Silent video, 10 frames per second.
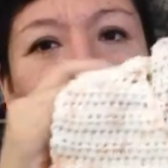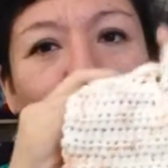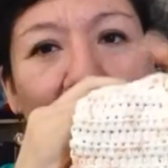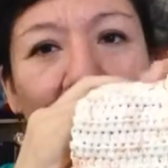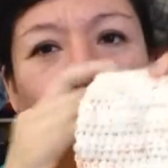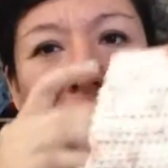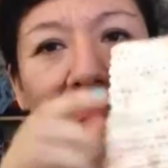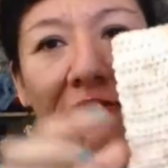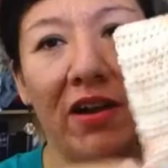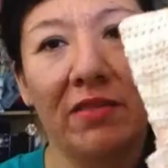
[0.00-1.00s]
you make the
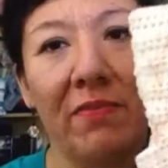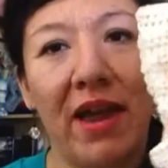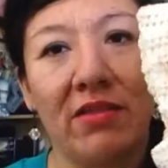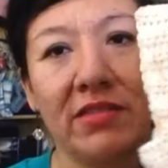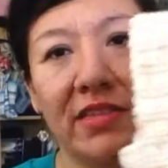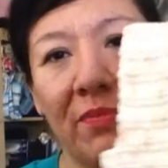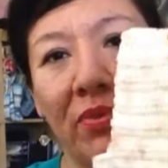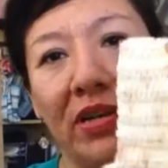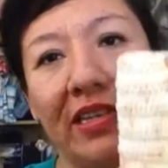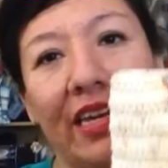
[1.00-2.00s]
front panel
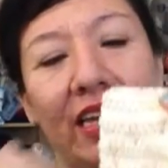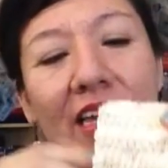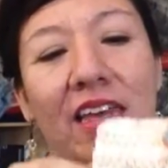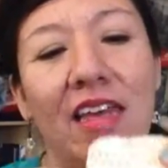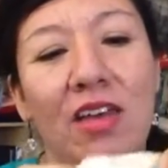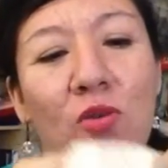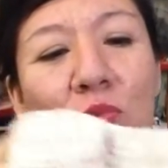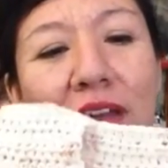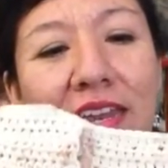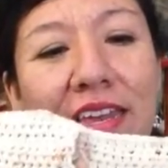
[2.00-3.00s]
separately,
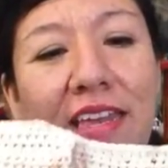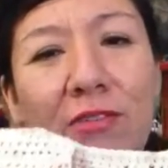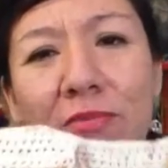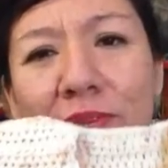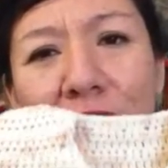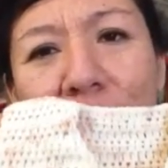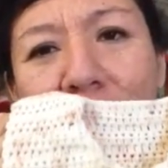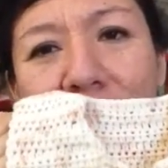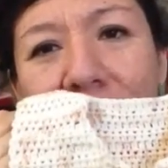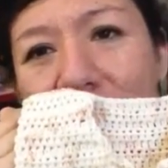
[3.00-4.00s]
when it'll be so much
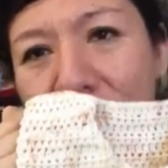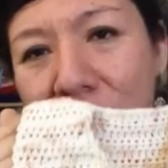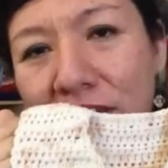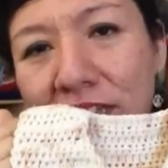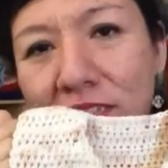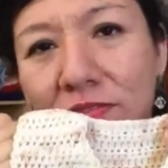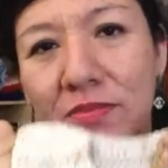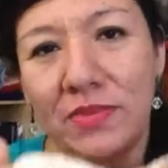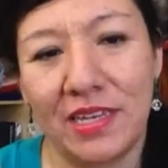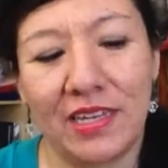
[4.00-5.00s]
easier, at least for
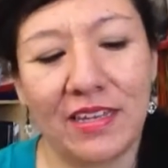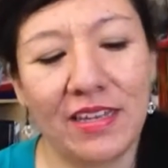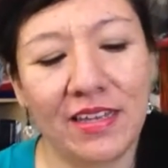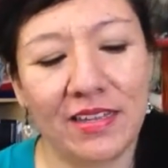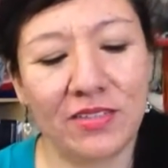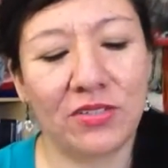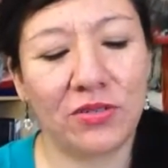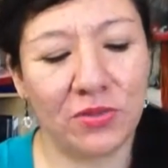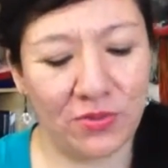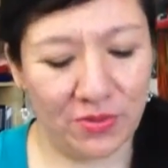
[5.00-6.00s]
me,
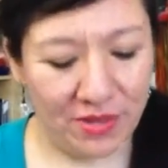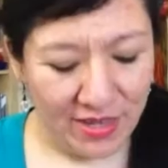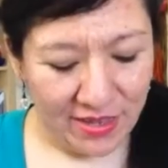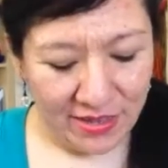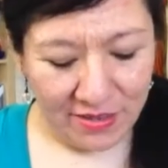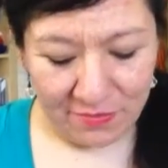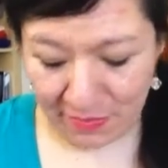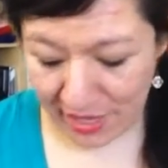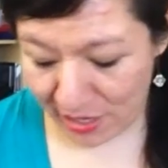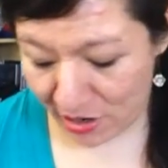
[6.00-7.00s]
to
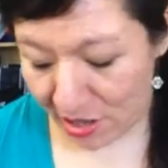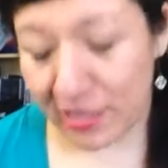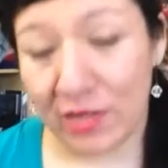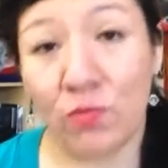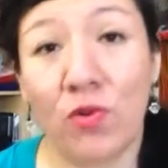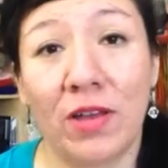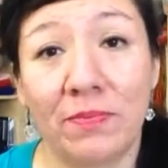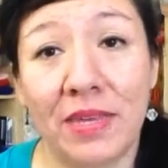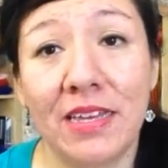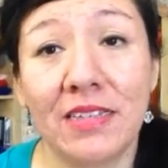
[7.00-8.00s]
make it all in one
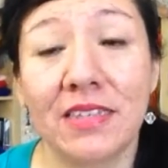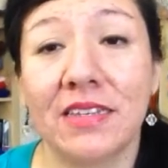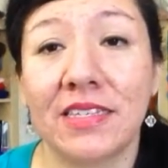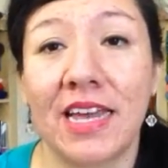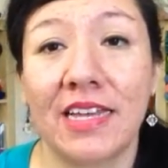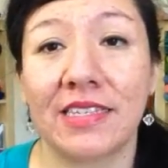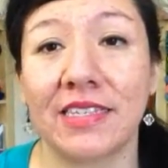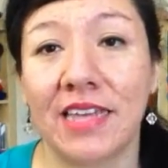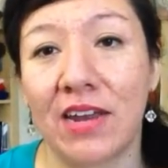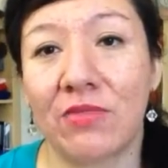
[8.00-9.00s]
piece
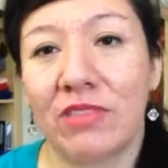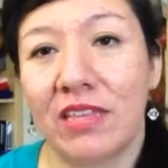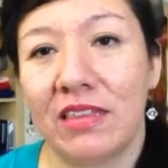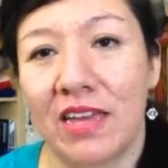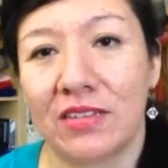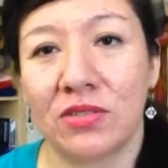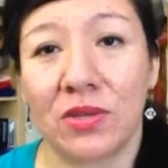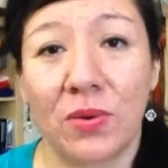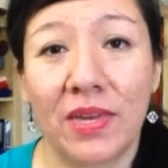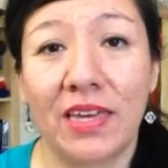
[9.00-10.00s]
since I don't really like
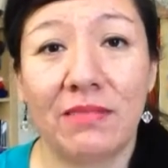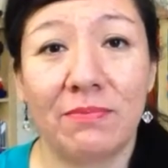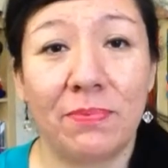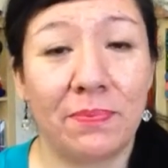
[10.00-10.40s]
sewing